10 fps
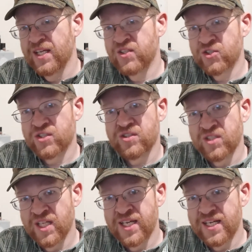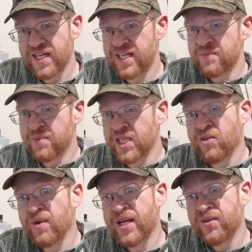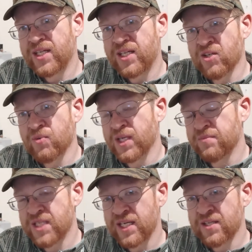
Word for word: and just let anybody around hear what comes